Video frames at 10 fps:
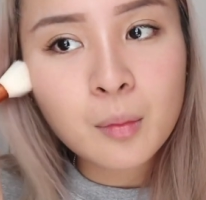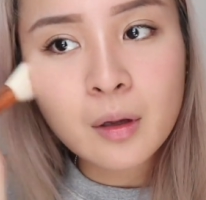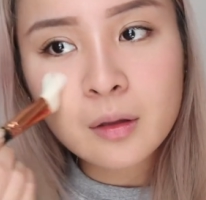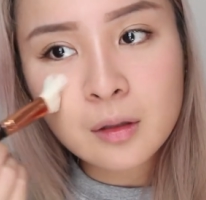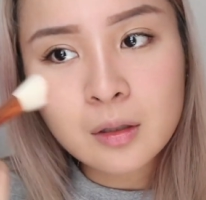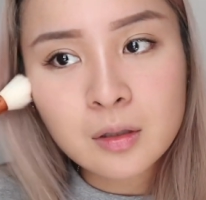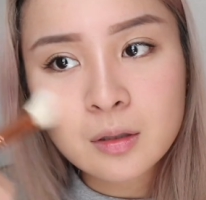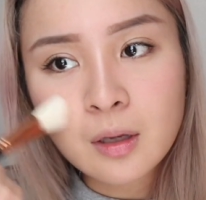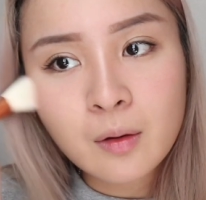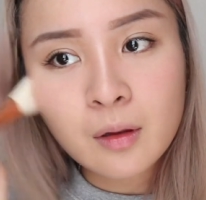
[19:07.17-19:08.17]
but that's
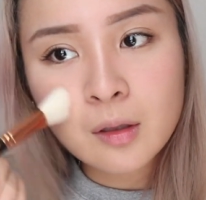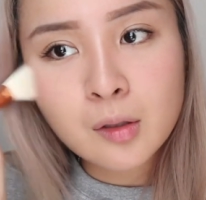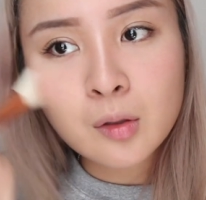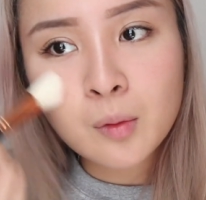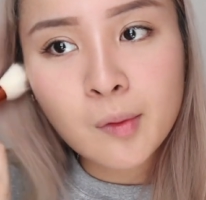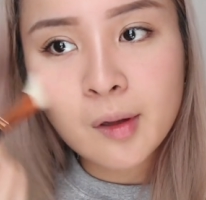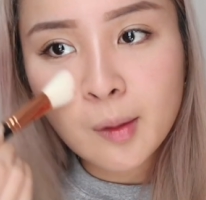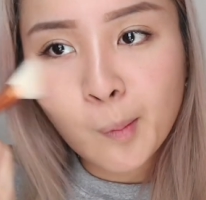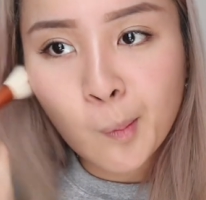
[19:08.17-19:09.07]
just how I like to do it.